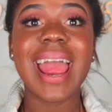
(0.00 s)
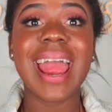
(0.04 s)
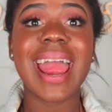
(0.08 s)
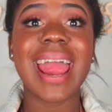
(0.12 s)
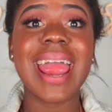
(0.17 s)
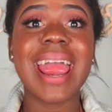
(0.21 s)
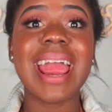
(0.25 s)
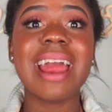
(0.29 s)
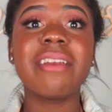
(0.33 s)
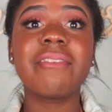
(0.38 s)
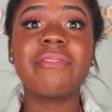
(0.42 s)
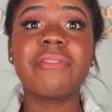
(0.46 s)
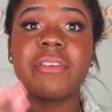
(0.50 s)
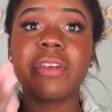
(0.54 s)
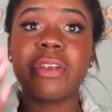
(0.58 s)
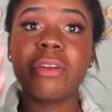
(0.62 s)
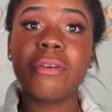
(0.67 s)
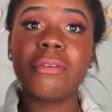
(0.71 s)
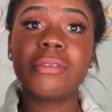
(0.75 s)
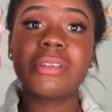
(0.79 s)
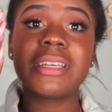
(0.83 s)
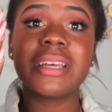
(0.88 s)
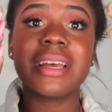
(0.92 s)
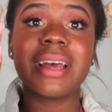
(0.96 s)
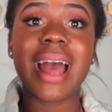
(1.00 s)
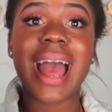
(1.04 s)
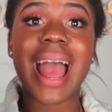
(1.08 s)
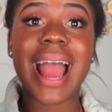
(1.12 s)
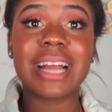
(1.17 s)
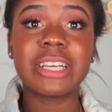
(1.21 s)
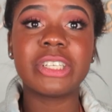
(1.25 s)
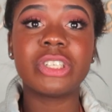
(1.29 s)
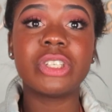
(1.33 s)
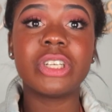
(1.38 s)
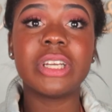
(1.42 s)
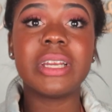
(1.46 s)
and for you to
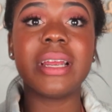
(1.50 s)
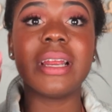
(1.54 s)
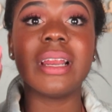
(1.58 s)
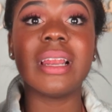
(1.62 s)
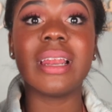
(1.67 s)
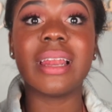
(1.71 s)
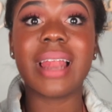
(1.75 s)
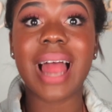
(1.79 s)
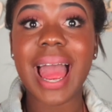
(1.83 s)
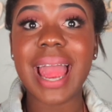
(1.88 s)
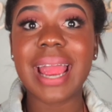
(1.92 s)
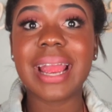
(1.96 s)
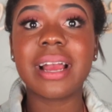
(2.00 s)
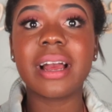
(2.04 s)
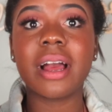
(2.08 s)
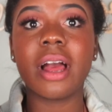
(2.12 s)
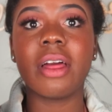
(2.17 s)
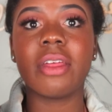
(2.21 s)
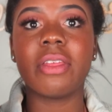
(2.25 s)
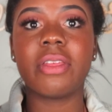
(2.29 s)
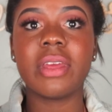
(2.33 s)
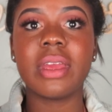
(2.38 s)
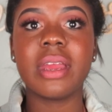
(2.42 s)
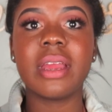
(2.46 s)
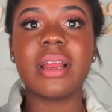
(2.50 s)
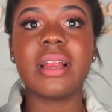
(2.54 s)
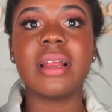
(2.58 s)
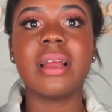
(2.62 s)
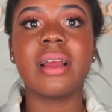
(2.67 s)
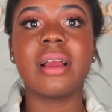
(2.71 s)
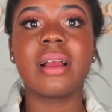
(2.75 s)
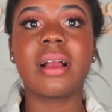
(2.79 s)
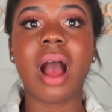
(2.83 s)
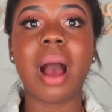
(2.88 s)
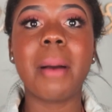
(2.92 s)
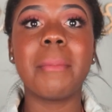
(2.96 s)
actually like the
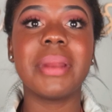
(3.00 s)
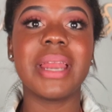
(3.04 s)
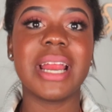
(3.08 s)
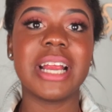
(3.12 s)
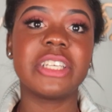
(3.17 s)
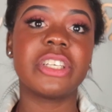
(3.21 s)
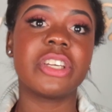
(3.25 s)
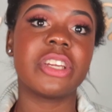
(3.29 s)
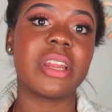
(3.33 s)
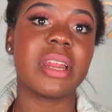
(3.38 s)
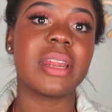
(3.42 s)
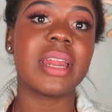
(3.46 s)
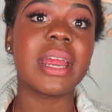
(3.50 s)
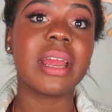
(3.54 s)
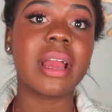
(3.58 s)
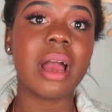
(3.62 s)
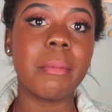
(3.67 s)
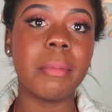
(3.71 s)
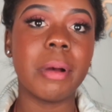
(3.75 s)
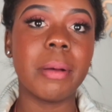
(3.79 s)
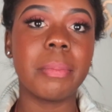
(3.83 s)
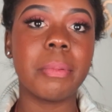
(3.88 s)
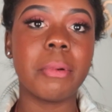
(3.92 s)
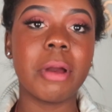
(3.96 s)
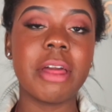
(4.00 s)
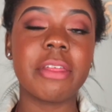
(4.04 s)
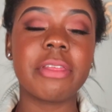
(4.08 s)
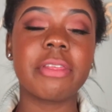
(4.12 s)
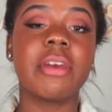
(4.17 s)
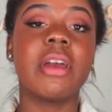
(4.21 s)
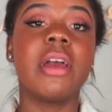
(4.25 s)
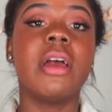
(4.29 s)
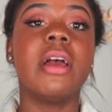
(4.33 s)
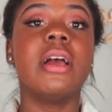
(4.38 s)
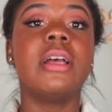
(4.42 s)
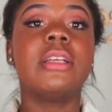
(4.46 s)
combination that they come up with.
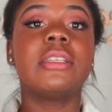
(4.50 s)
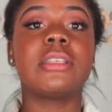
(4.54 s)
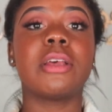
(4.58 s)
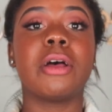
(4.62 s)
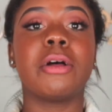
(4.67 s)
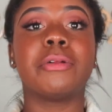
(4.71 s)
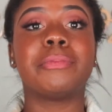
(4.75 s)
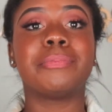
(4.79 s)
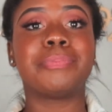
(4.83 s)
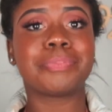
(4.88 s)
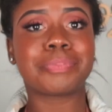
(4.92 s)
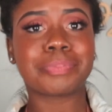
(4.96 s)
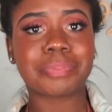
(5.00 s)
So